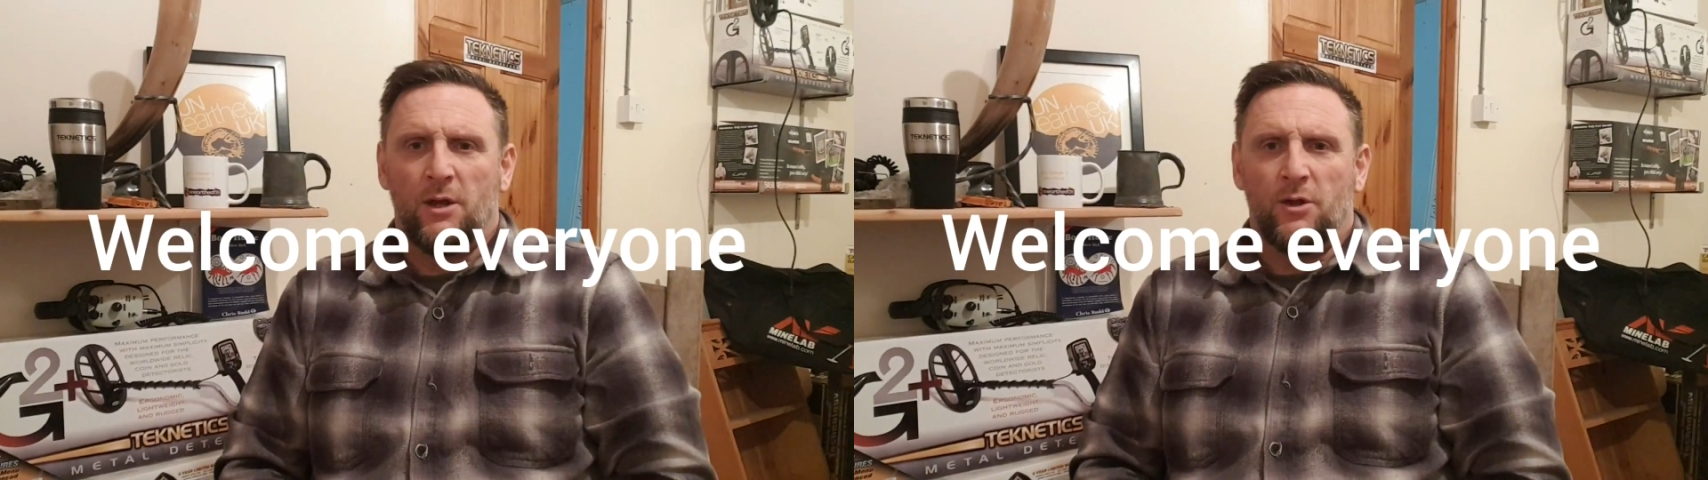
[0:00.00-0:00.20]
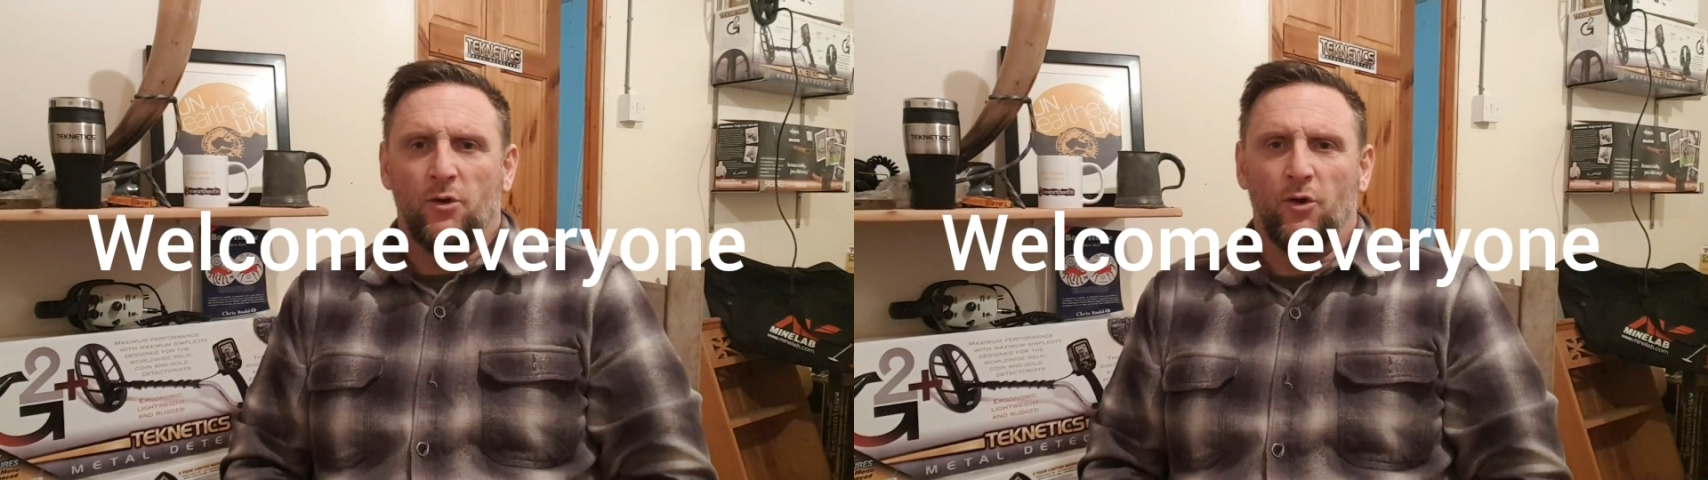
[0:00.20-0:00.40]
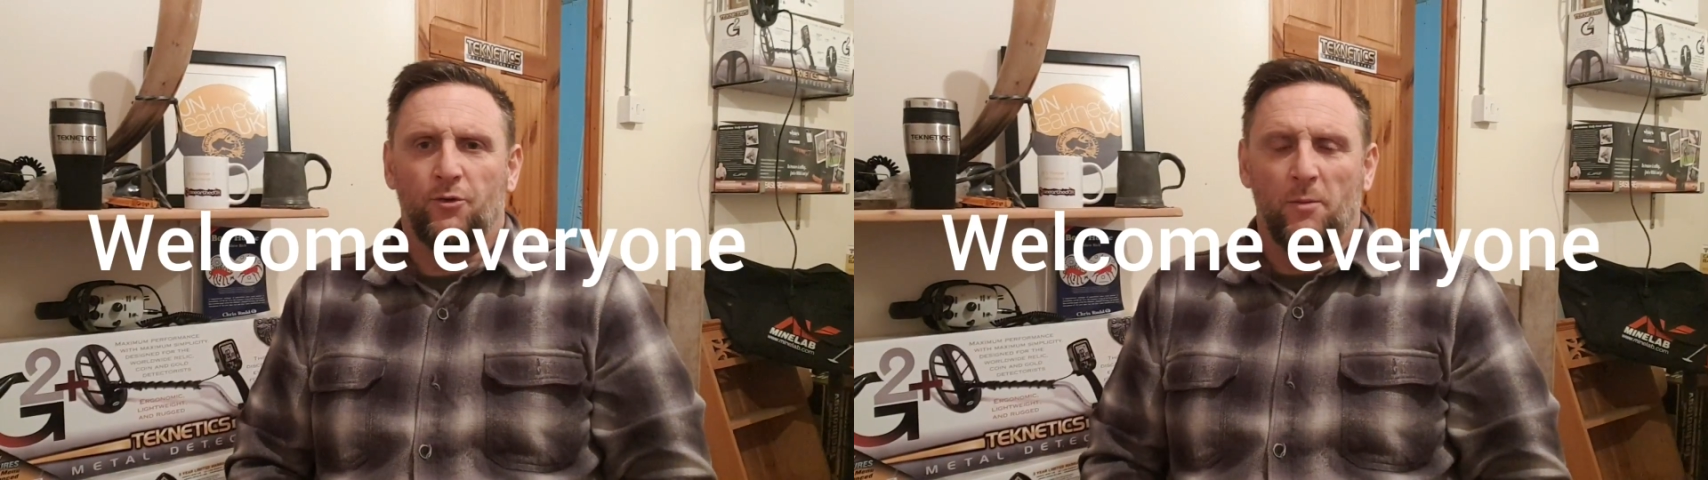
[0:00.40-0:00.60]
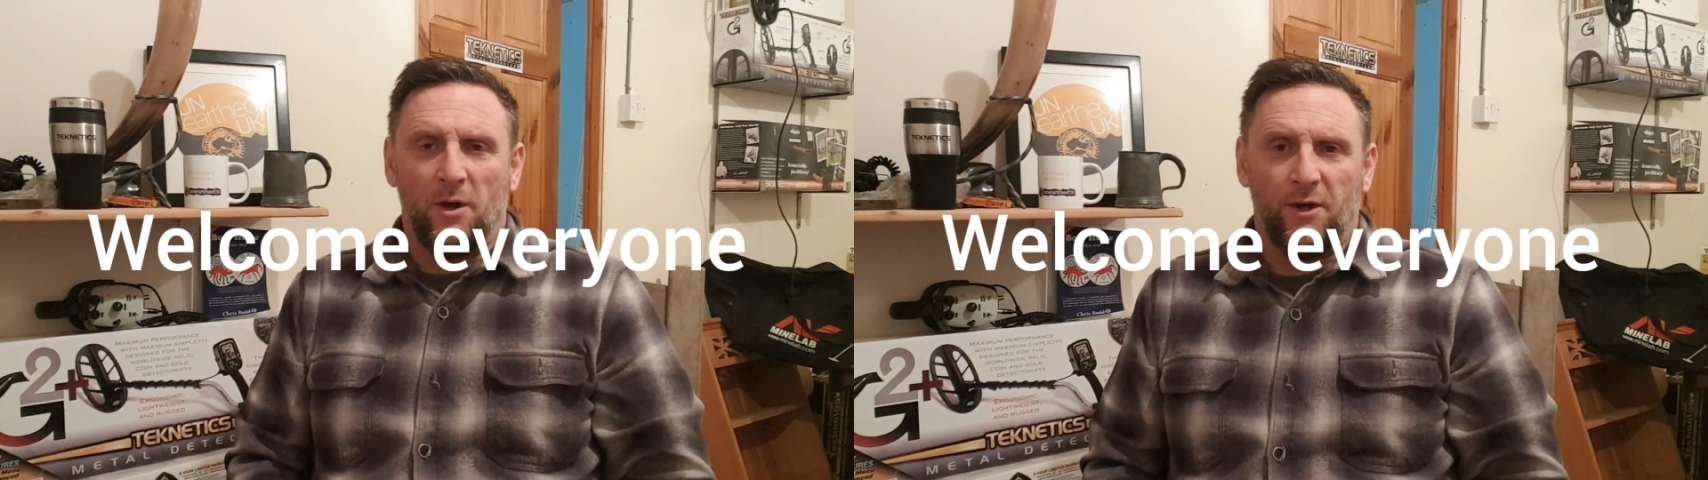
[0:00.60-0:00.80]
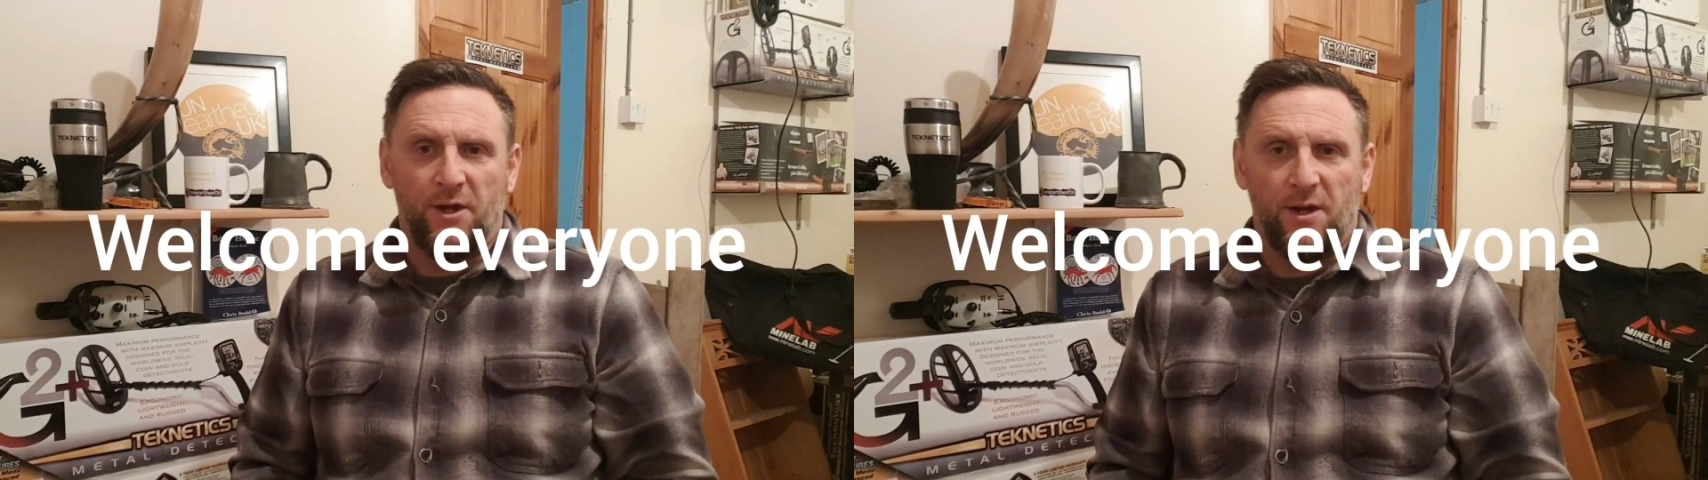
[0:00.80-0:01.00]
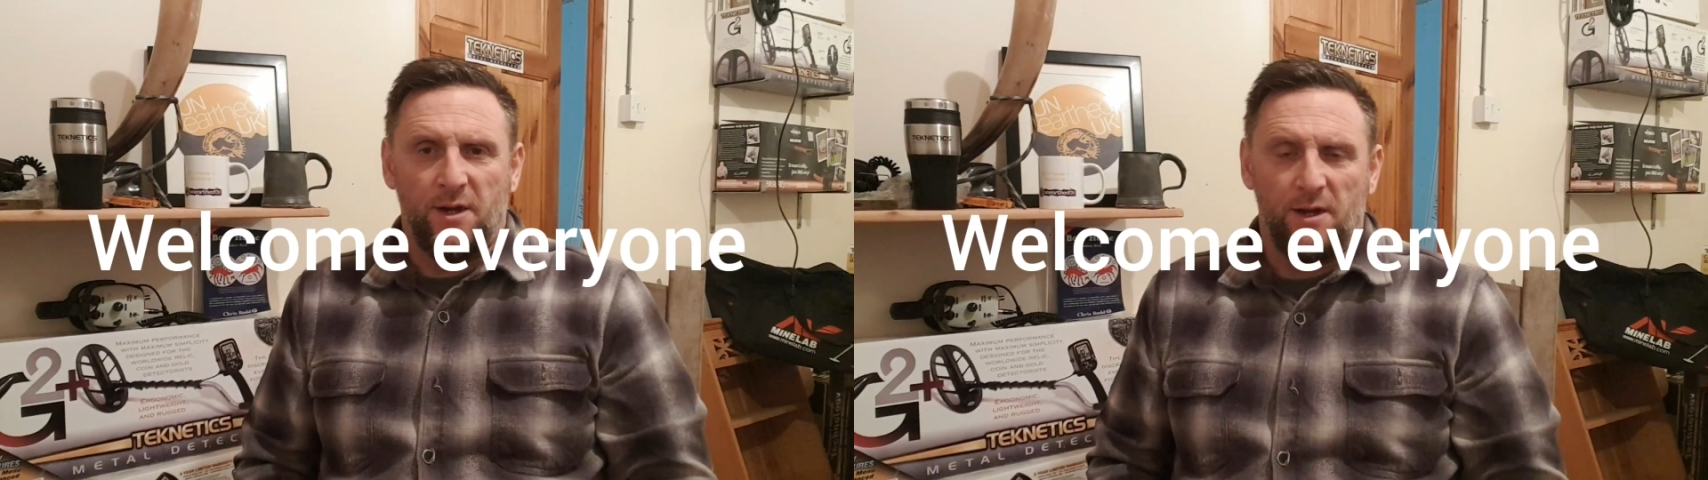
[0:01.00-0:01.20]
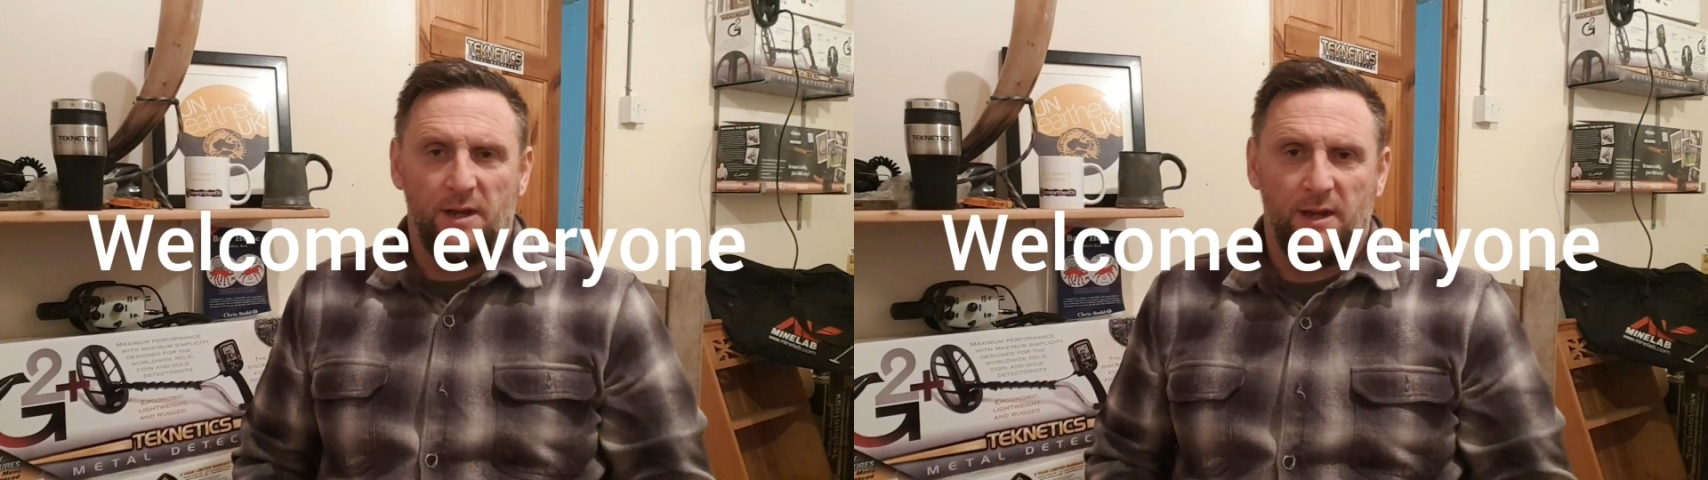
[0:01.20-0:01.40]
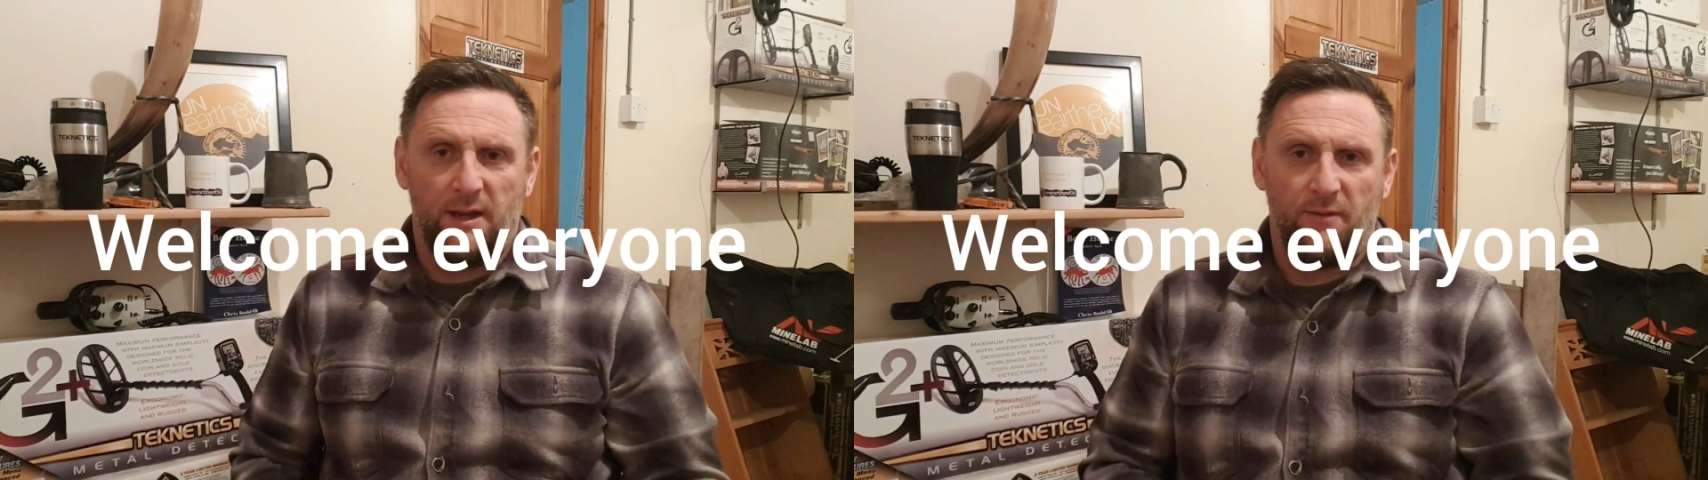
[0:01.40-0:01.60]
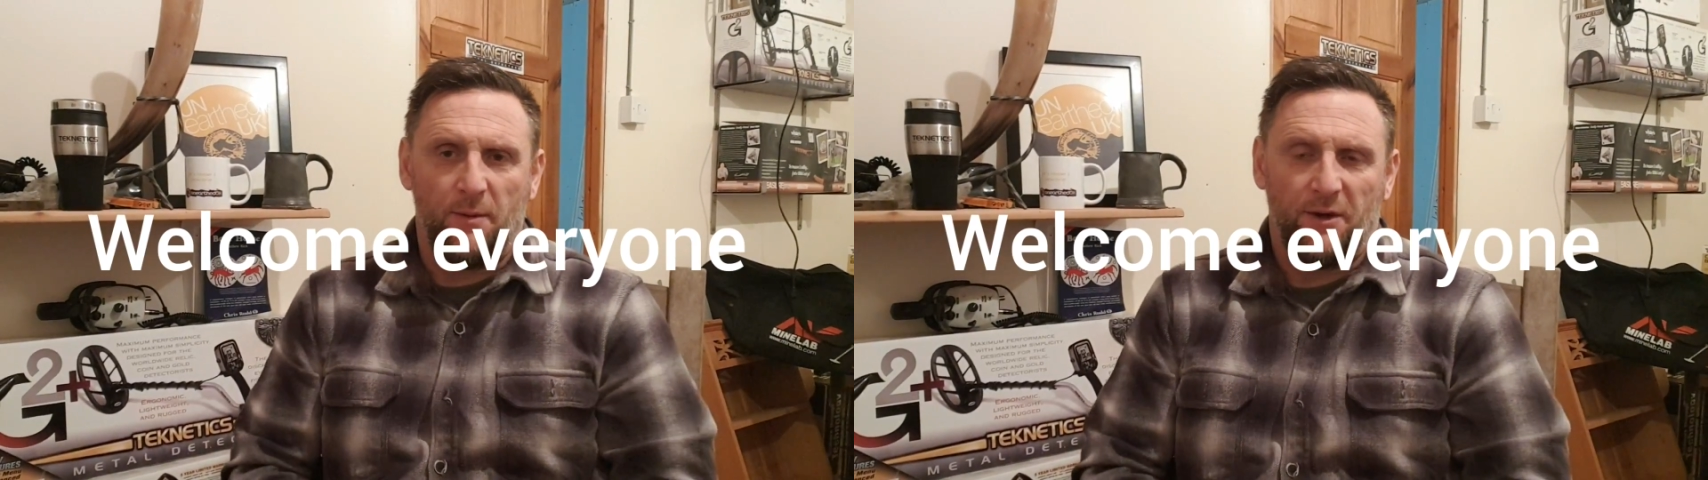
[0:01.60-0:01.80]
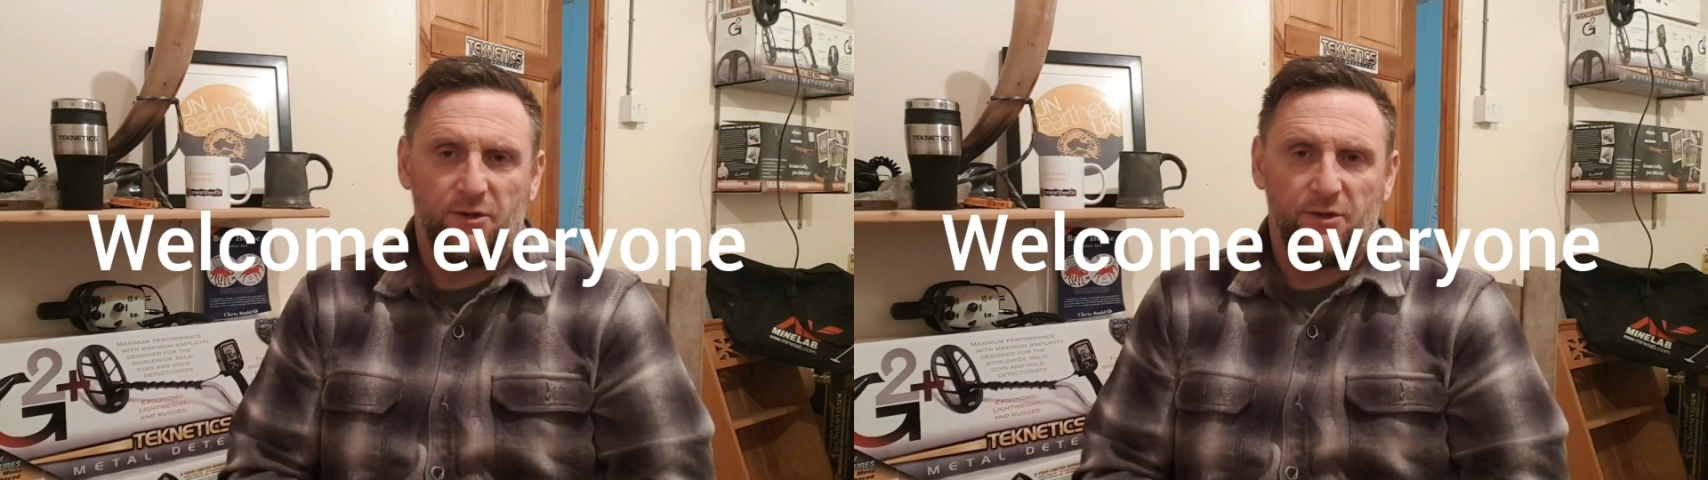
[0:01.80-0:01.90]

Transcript: Good morning, everybody.